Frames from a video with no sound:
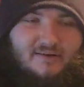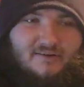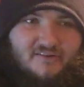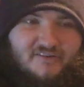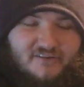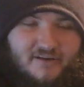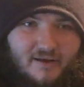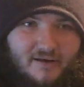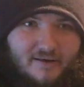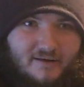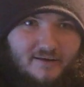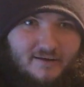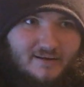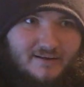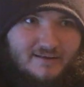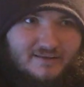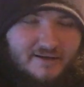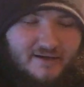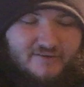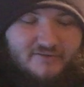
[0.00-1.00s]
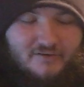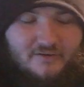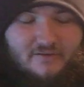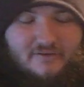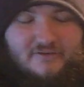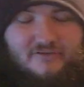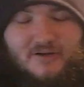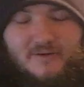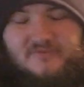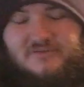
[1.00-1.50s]
as I said, links are in
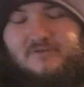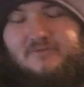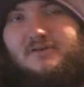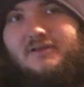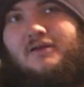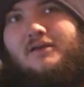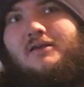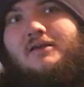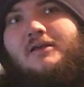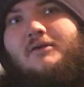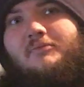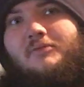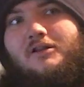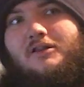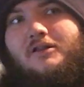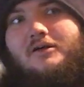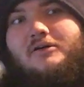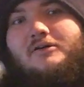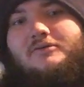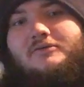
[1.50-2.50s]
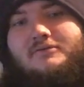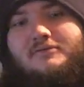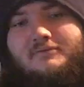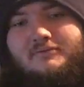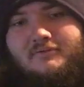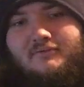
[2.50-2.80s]
the description below.